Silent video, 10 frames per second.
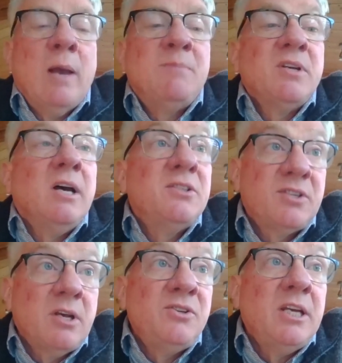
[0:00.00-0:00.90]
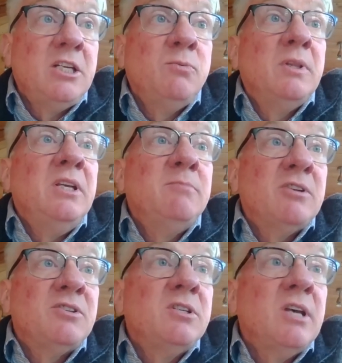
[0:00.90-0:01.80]
website associated with these
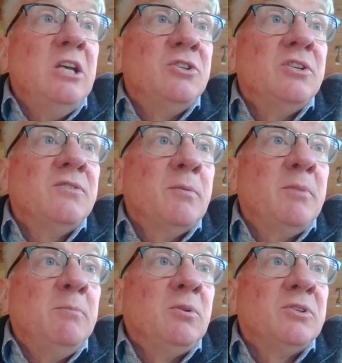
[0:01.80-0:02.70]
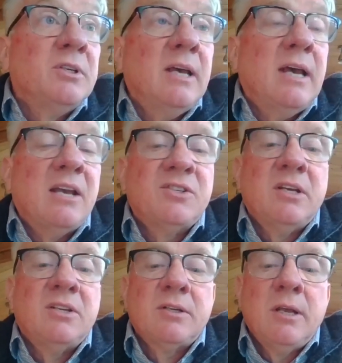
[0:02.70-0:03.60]
presentations for people to
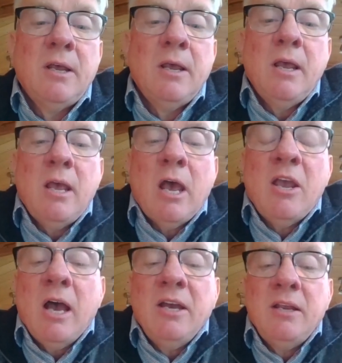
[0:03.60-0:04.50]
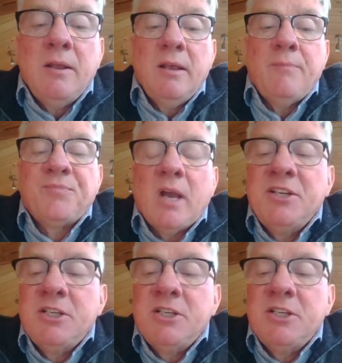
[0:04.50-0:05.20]
access. Sure. I, I, I